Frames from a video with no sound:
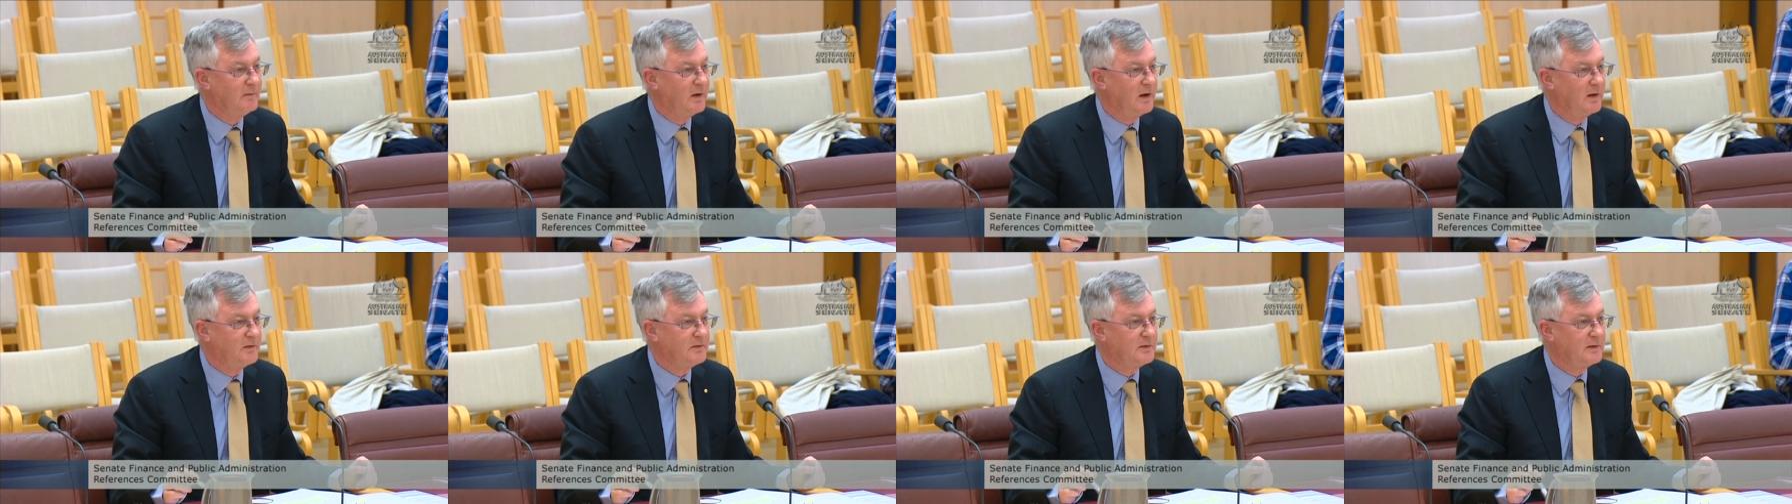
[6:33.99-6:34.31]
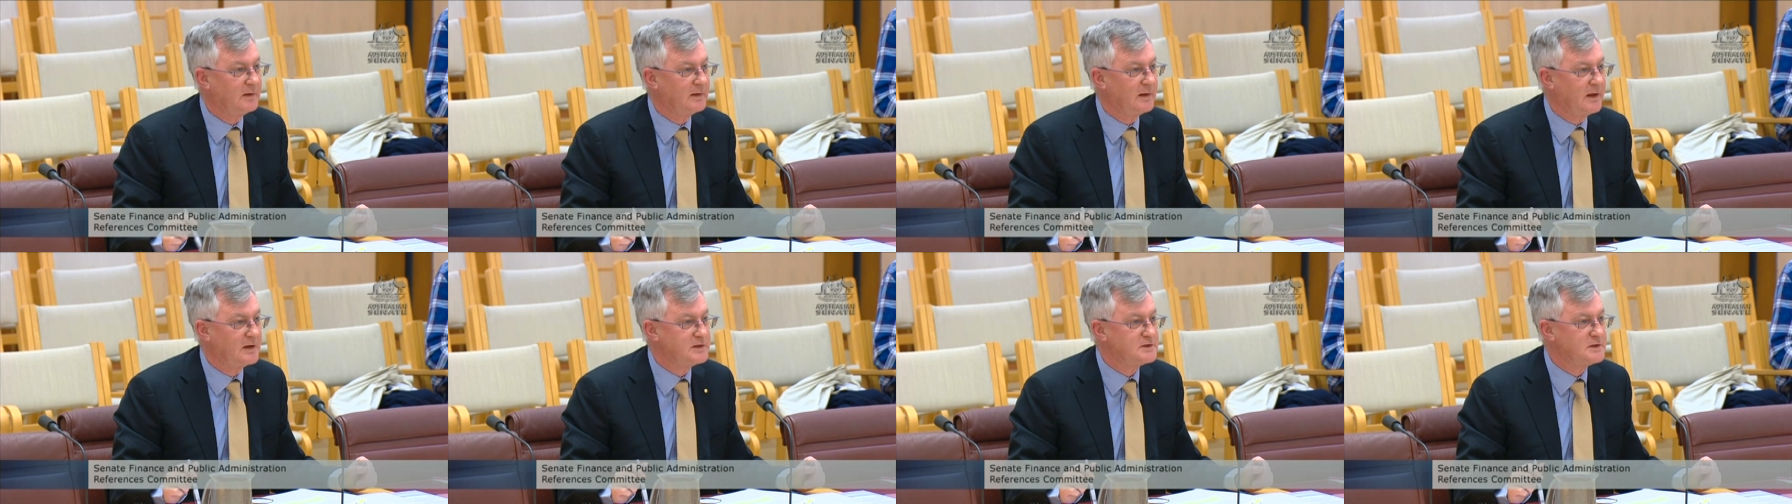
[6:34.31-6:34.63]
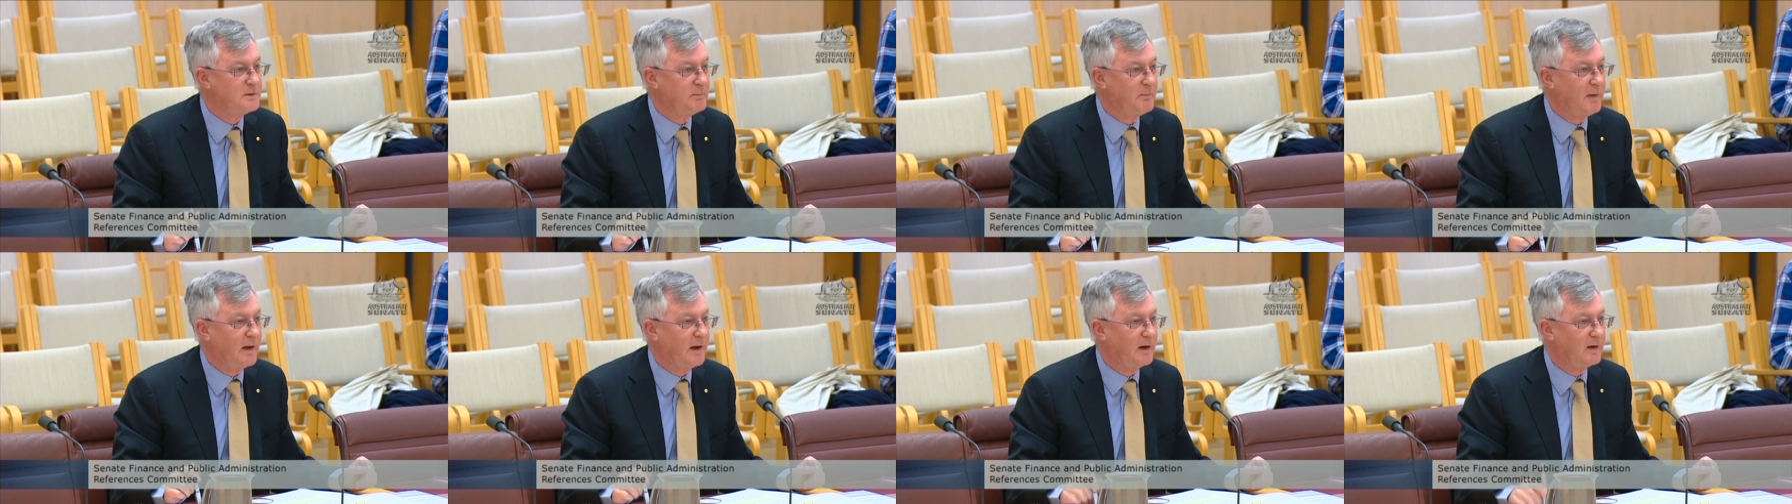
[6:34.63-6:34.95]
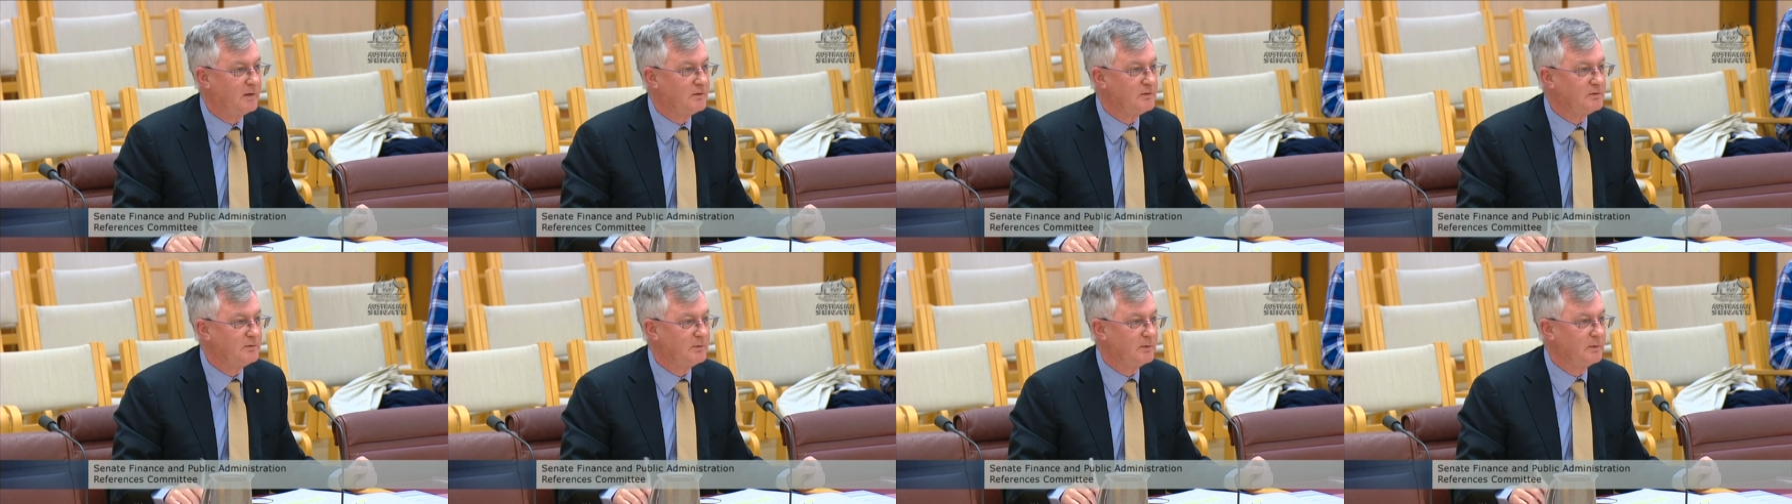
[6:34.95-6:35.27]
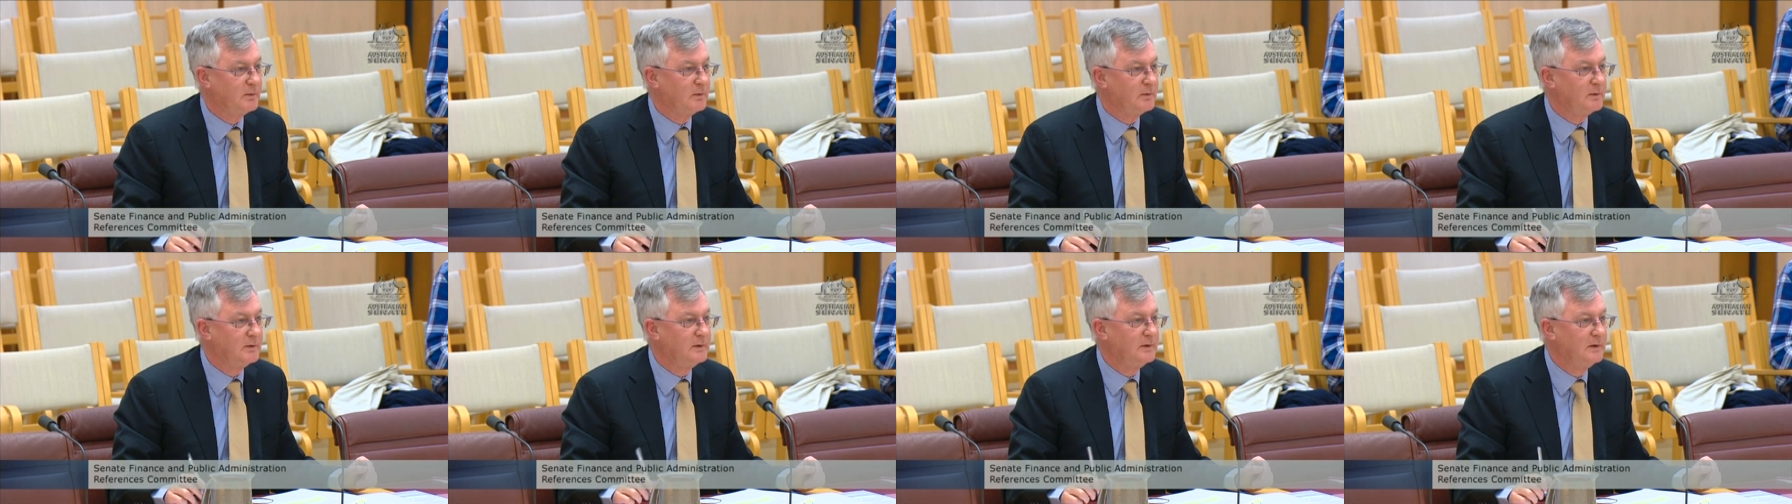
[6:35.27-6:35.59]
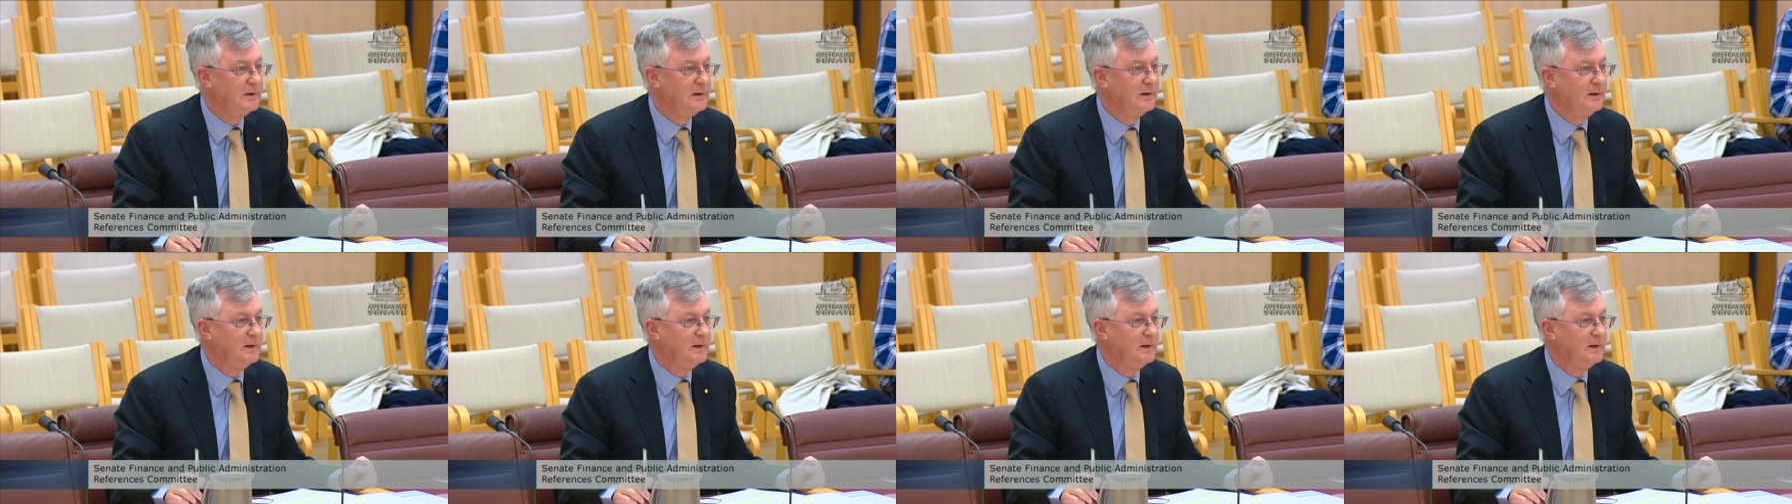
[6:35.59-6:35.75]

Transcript: I think that's a matter for